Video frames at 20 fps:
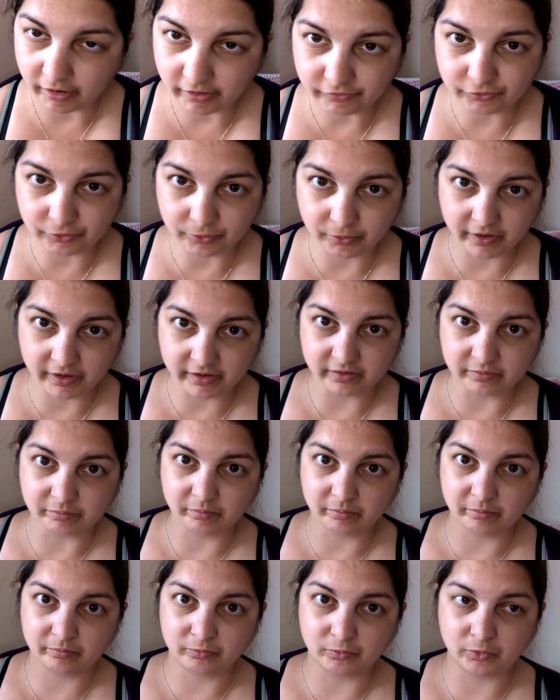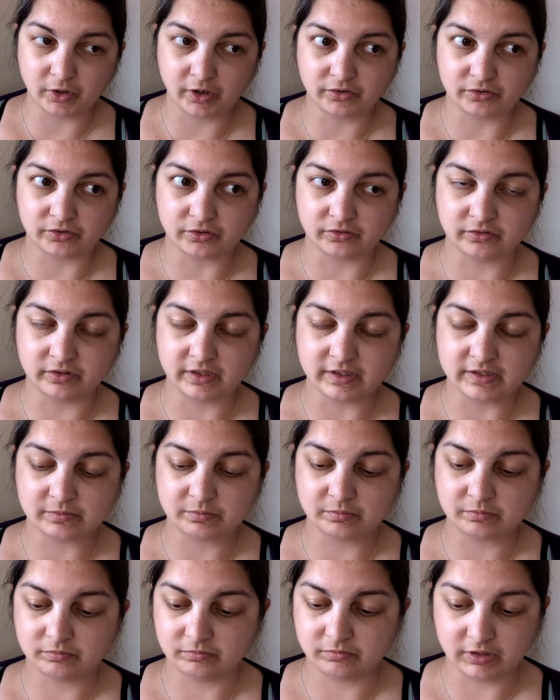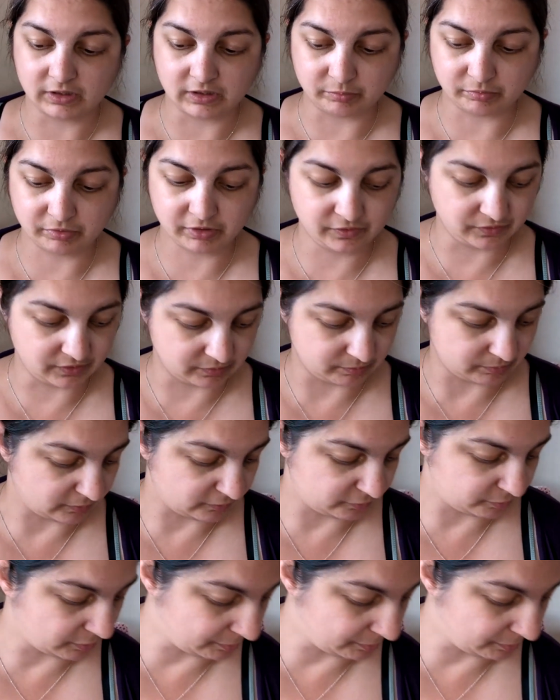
thought I'd worked on this in a previous month,